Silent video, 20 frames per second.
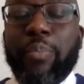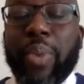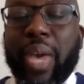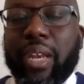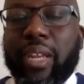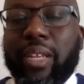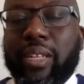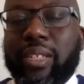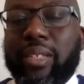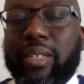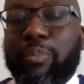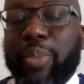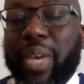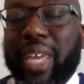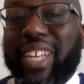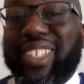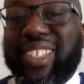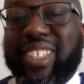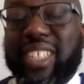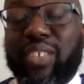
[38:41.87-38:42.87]

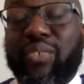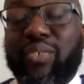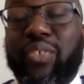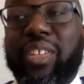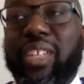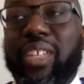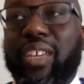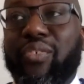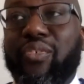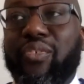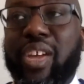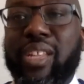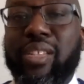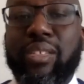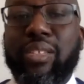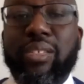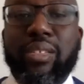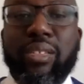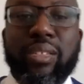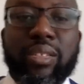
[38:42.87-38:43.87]
penalty for the
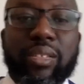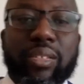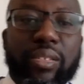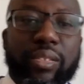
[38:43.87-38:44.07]
offense?